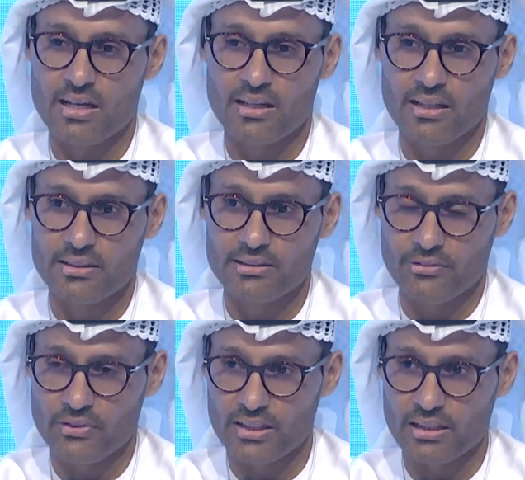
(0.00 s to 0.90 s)
and
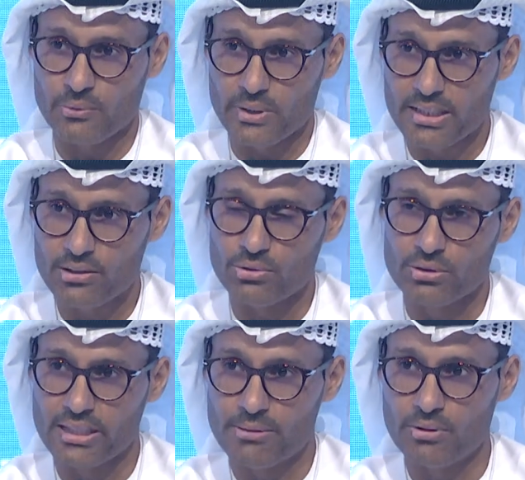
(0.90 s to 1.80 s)
definitely we need
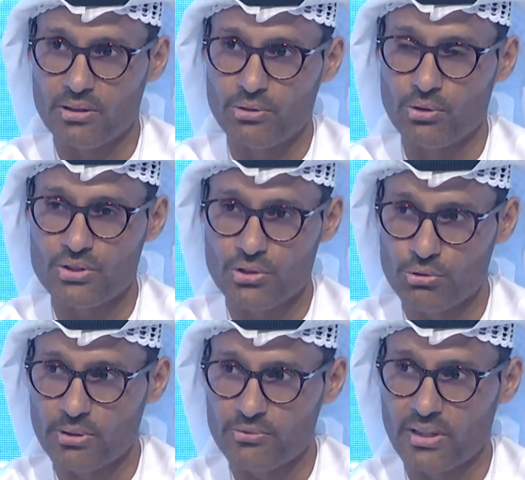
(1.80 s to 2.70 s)
to enable those
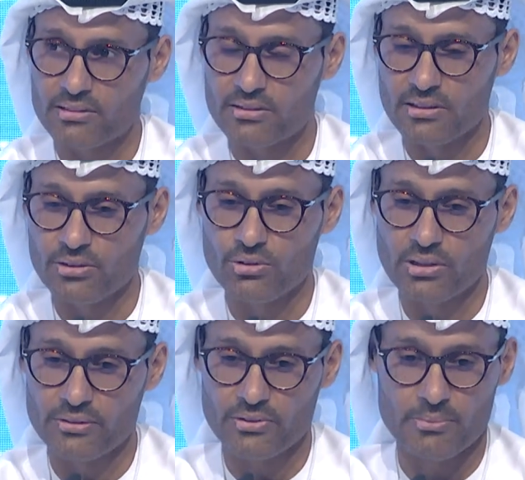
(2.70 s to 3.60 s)
human factor not
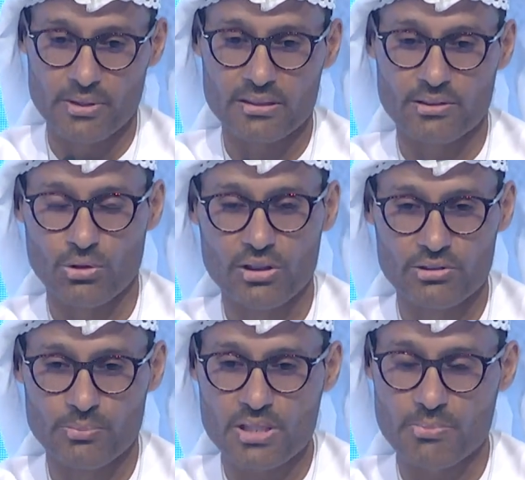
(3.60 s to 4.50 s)
only from a
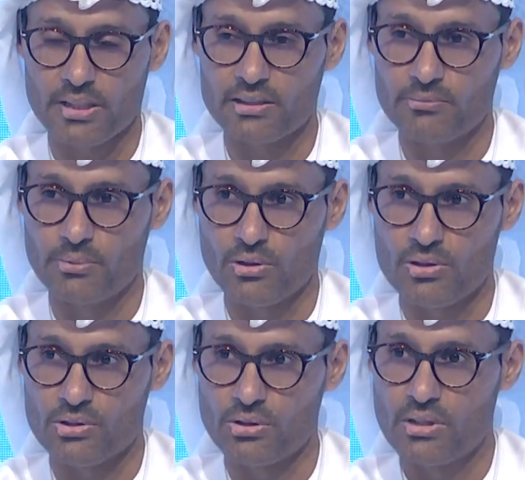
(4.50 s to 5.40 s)
technology perspective, but
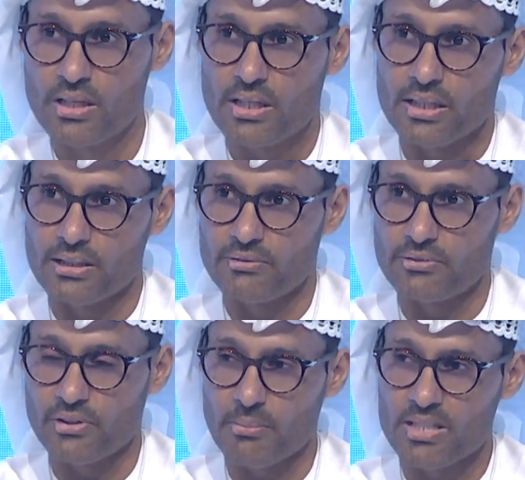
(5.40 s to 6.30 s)
also
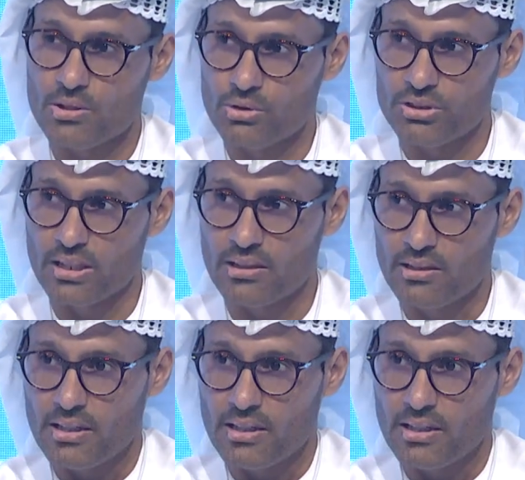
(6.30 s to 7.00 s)
even from a social